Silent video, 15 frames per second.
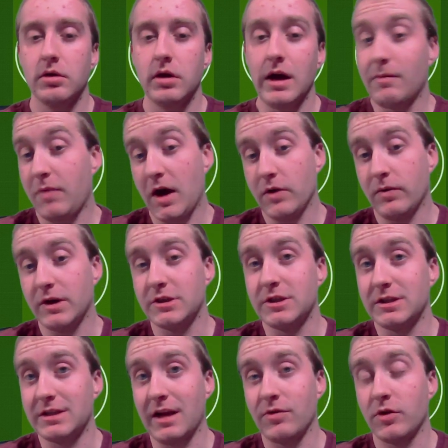And by the way,
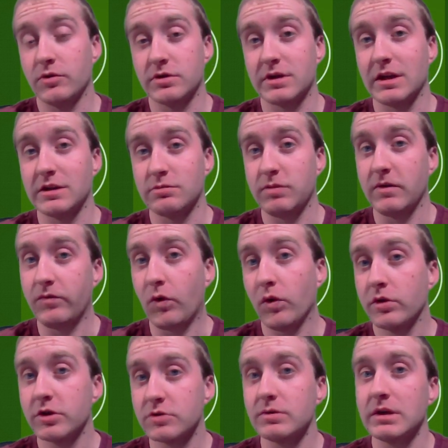she said those things before
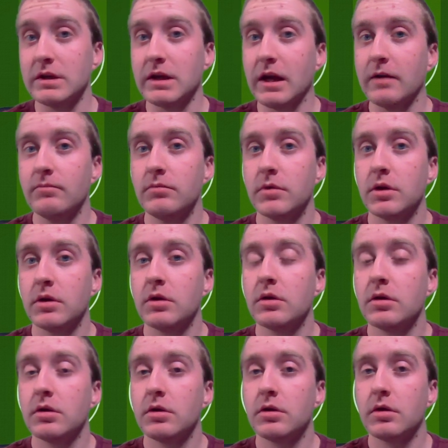the Sweden game.
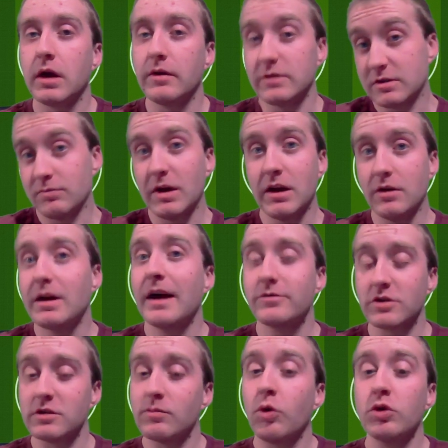It was immediately
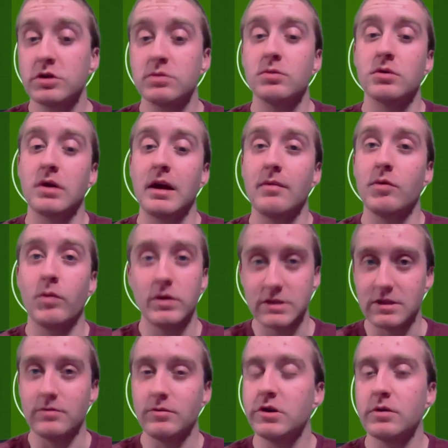after the Portugal game, the ones
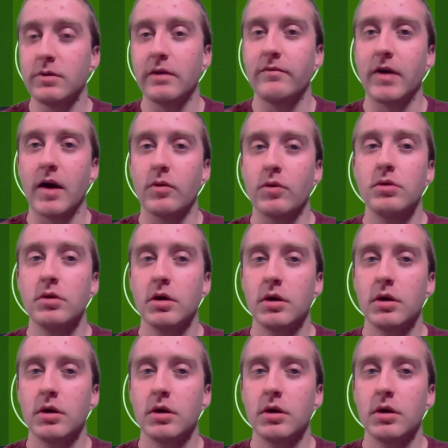that really went viral.